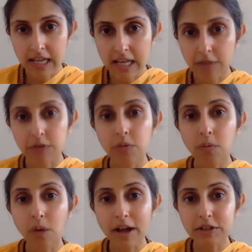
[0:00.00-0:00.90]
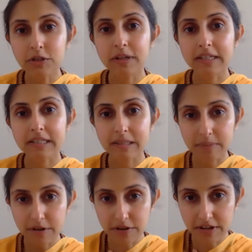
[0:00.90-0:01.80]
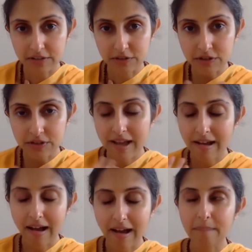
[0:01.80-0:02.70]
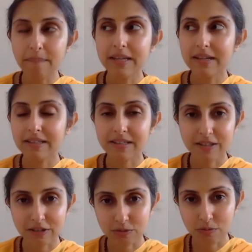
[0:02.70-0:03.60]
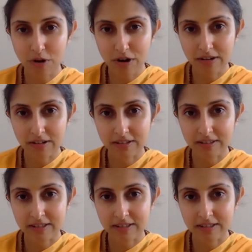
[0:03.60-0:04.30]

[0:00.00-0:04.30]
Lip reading: if you want to experience happiness in this world,